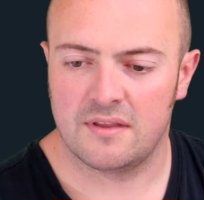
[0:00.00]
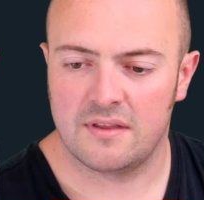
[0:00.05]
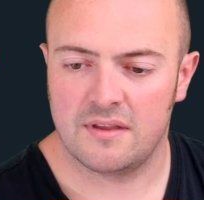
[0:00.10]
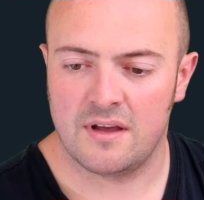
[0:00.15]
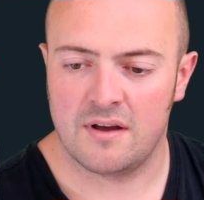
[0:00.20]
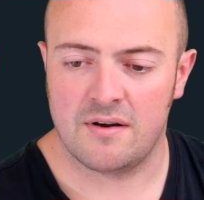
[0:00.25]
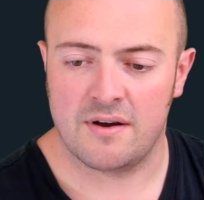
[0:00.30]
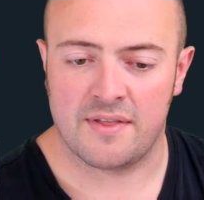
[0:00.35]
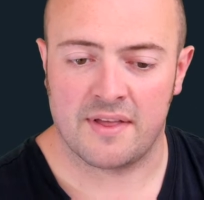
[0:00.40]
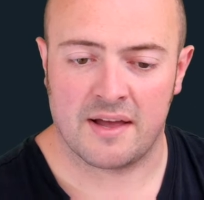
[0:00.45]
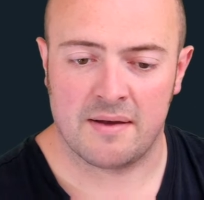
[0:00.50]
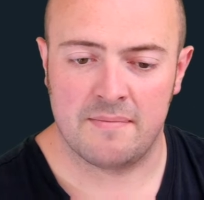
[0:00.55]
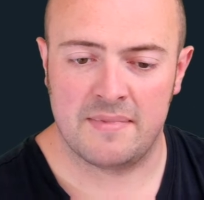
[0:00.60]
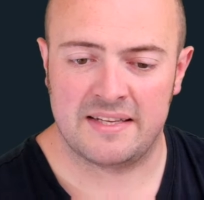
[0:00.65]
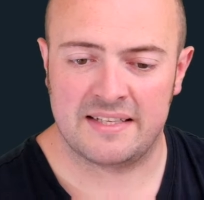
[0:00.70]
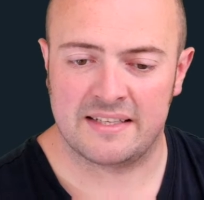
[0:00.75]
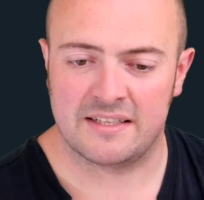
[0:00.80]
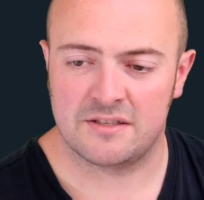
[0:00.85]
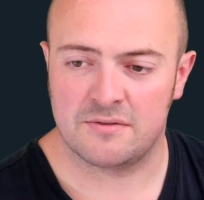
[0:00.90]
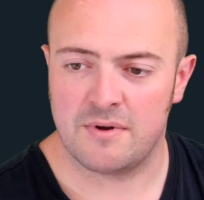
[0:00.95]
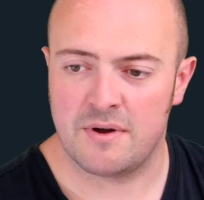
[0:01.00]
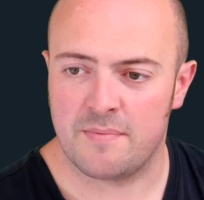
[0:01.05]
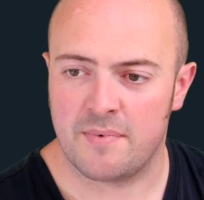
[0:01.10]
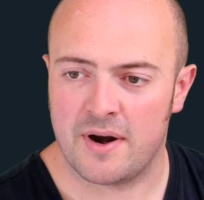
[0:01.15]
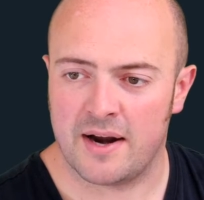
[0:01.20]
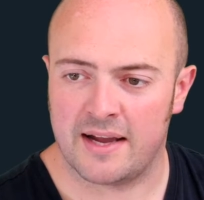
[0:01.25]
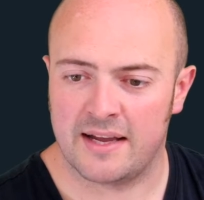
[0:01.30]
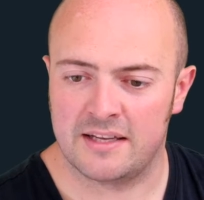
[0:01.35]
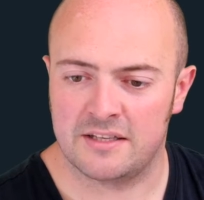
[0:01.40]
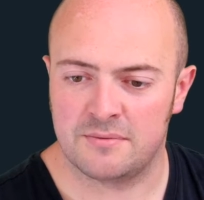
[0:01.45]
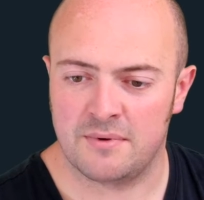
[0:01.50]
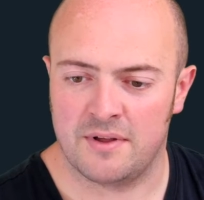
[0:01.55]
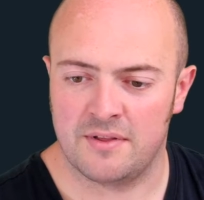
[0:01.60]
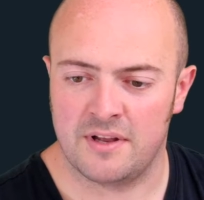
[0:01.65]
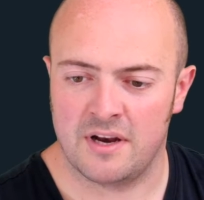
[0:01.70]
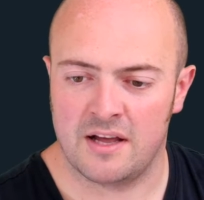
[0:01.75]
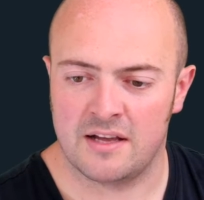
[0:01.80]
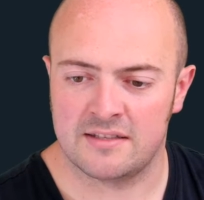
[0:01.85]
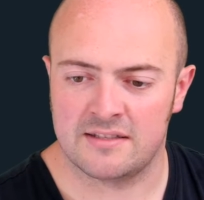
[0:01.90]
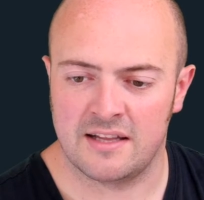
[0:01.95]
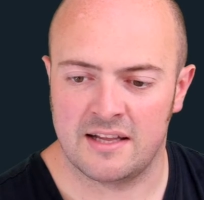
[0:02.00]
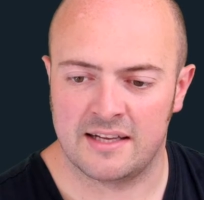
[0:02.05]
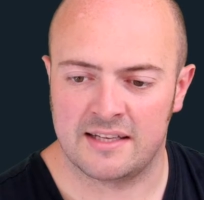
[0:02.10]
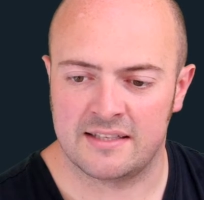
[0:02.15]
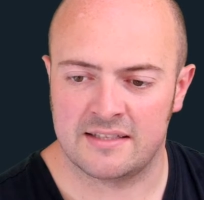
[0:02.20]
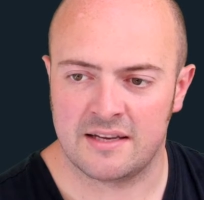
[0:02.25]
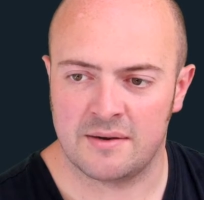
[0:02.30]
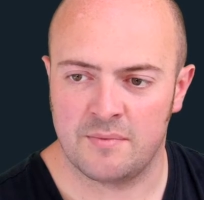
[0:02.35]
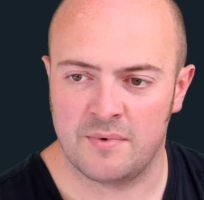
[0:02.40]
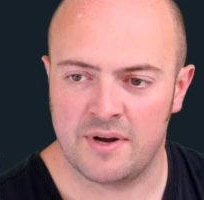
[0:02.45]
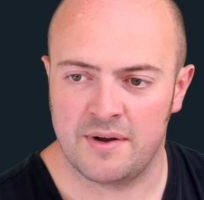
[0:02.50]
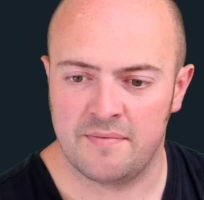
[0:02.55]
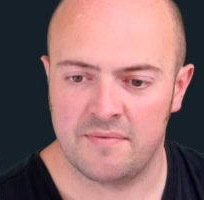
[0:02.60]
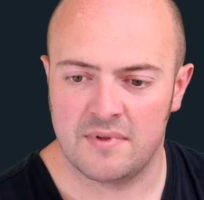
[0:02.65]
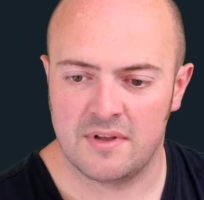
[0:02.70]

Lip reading: Oh, I think I'm missing a square bracket as well on the last line somewhere.